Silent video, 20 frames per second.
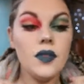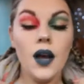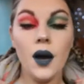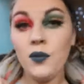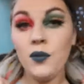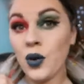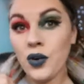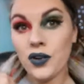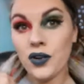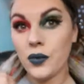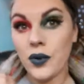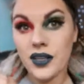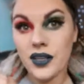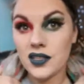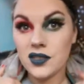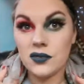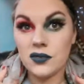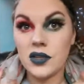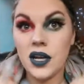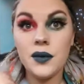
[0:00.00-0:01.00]
I'm not going to wear
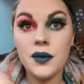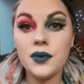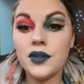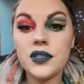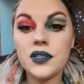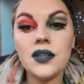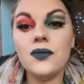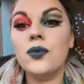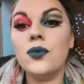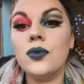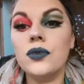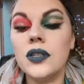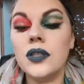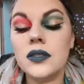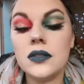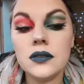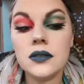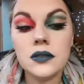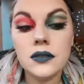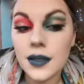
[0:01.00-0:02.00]
this all day because I've worn
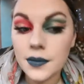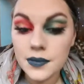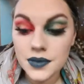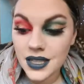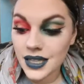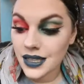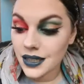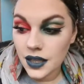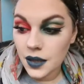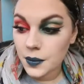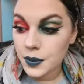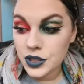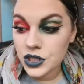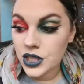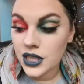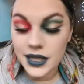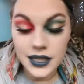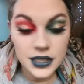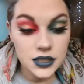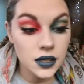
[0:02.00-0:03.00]
this lipstick a
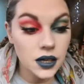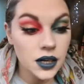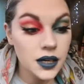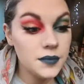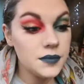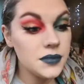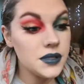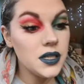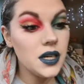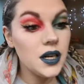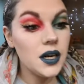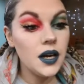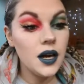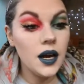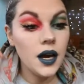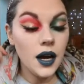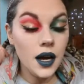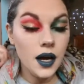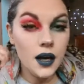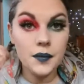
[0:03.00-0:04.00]
bajillion times.
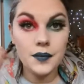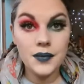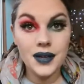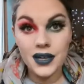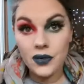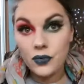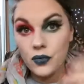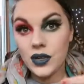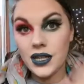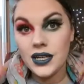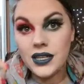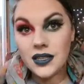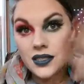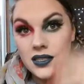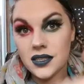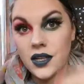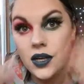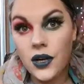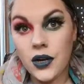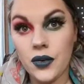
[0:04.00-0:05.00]
And it really
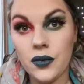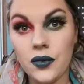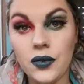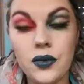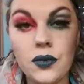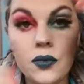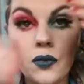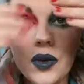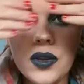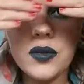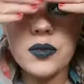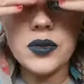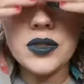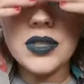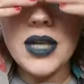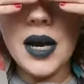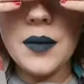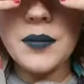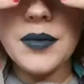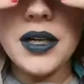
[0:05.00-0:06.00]
doesn't go with what's
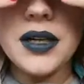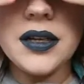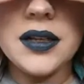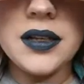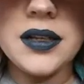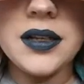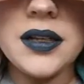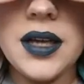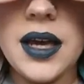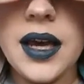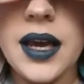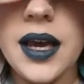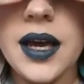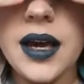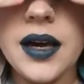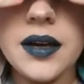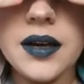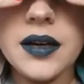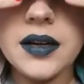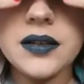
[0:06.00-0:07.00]
happening
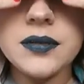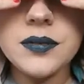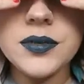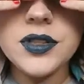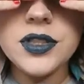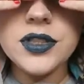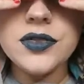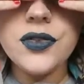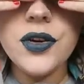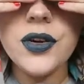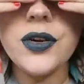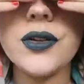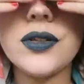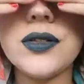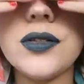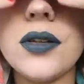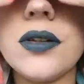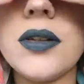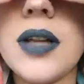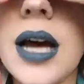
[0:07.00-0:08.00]
here. But just
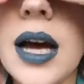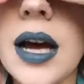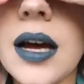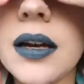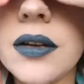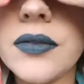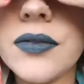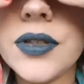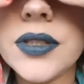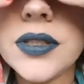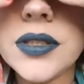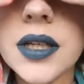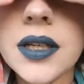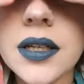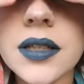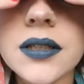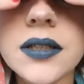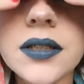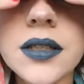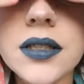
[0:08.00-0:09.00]
focus on that for a
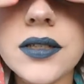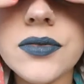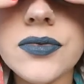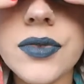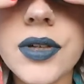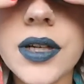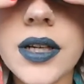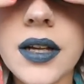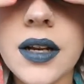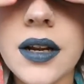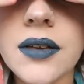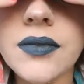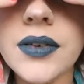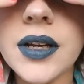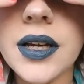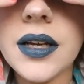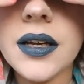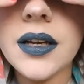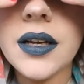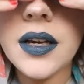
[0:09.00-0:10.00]
second. It's really
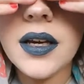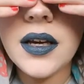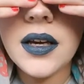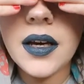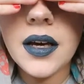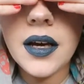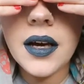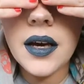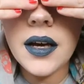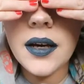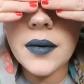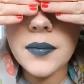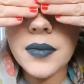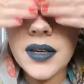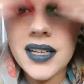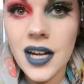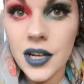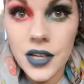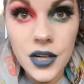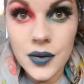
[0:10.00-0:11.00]
lovely.
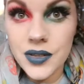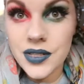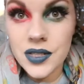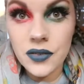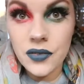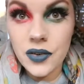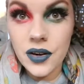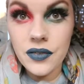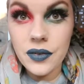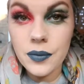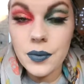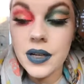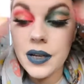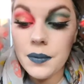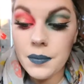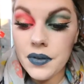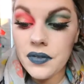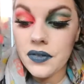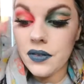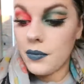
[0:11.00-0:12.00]
I know it's not for everybody,
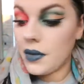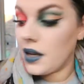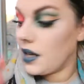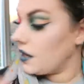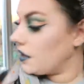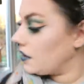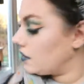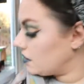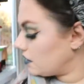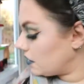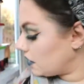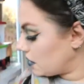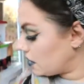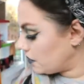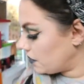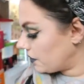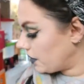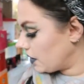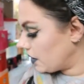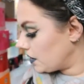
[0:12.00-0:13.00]
but for me, I
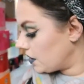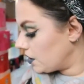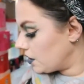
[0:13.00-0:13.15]
love it.